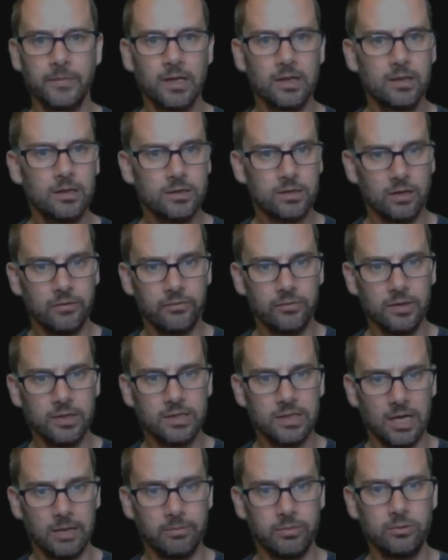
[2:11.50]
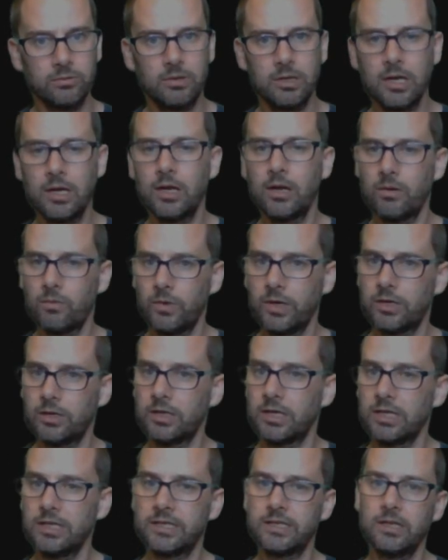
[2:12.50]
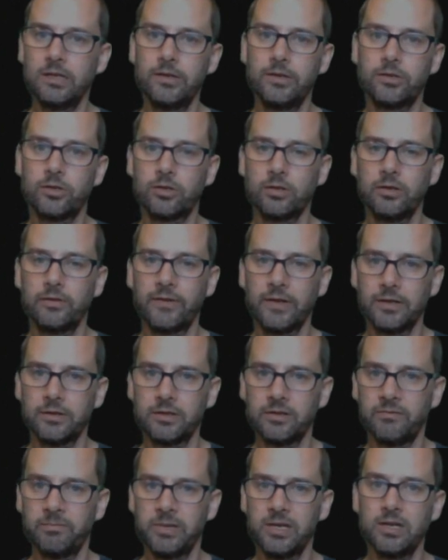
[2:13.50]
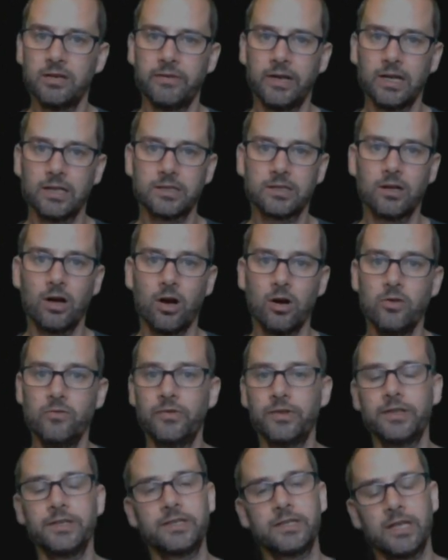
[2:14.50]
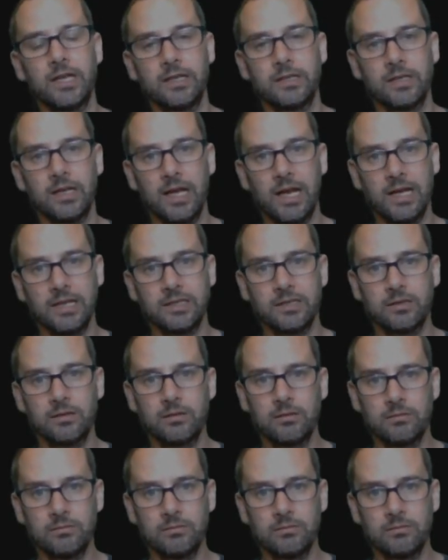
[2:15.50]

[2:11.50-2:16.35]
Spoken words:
So for example, we could consider the truth values of p of x over the set S,